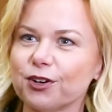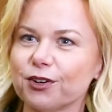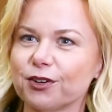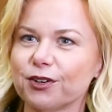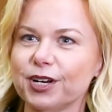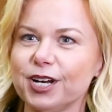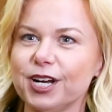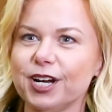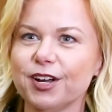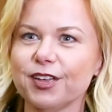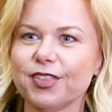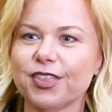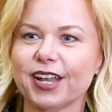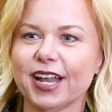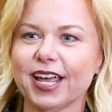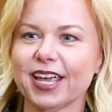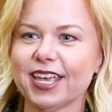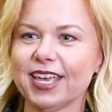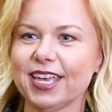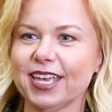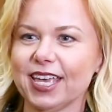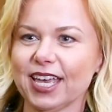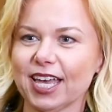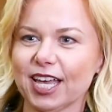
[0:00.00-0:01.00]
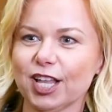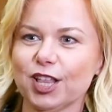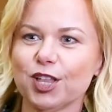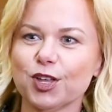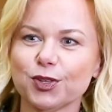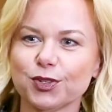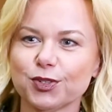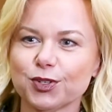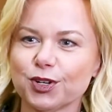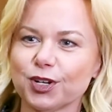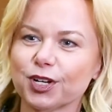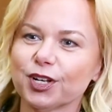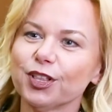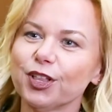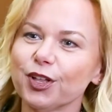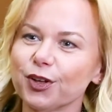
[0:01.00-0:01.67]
career that I can get closer and